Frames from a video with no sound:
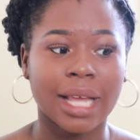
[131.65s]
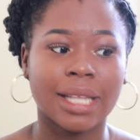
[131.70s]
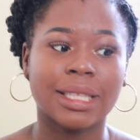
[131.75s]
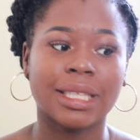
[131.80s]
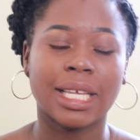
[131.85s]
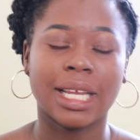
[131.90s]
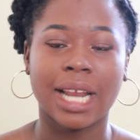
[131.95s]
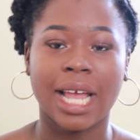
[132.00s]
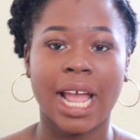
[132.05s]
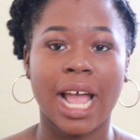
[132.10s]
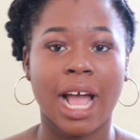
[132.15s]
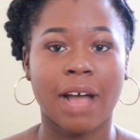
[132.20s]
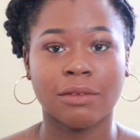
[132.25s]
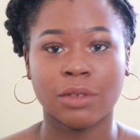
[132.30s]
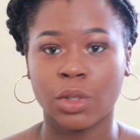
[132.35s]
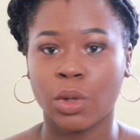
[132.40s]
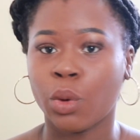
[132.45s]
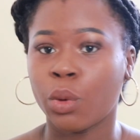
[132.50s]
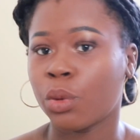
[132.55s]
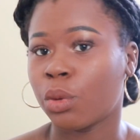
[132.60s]
and then I have
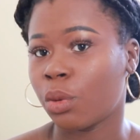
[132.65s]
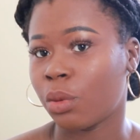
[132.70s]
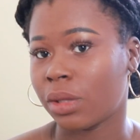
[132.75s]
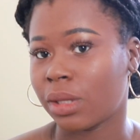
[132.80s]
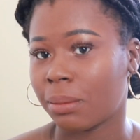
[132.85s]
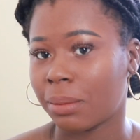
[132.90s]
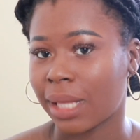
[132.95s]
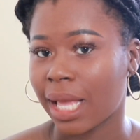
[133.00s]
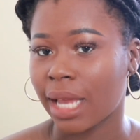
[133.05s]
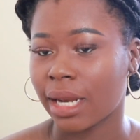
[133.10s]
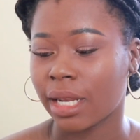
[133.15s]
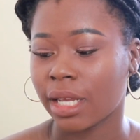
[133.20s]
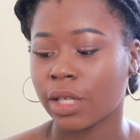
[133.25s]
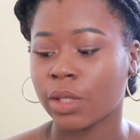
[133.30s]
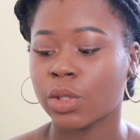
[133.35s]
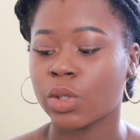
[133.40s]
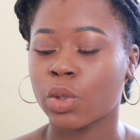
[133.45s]
to go through with the planning.